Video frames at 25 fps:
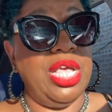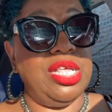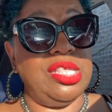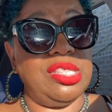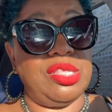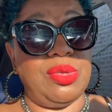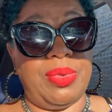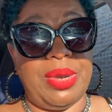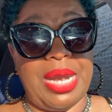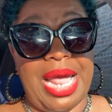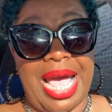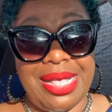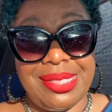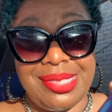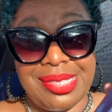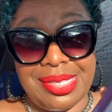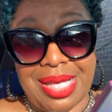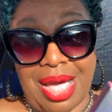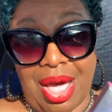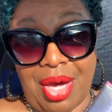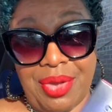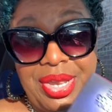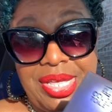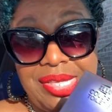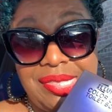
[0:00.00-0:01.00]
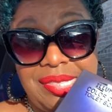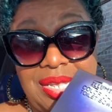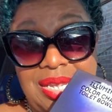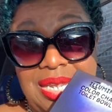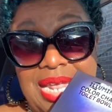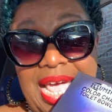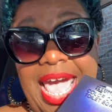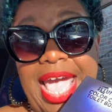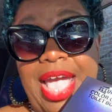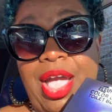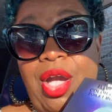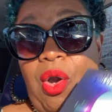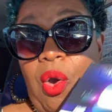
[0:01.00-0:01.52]
So when I saw this
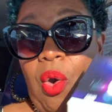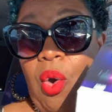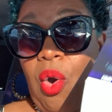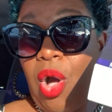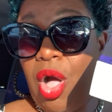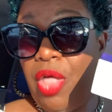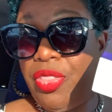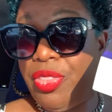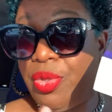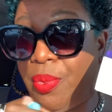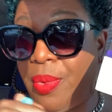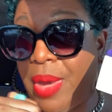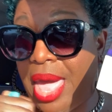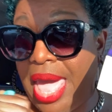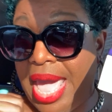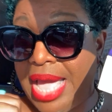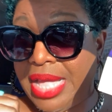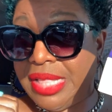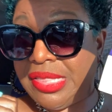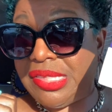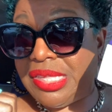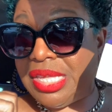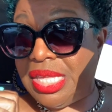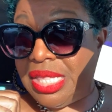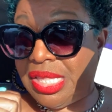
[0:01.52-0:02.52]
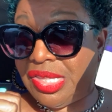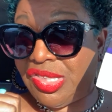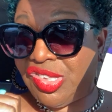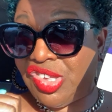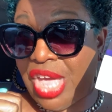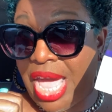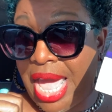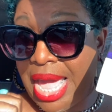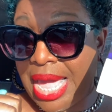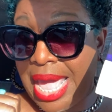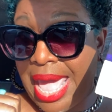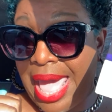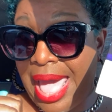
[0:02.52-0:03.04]
today on the way to the
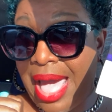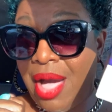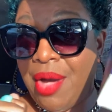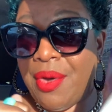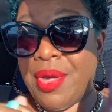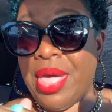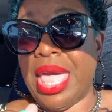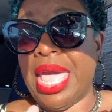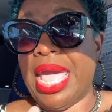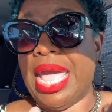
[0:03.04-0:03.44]
checkout,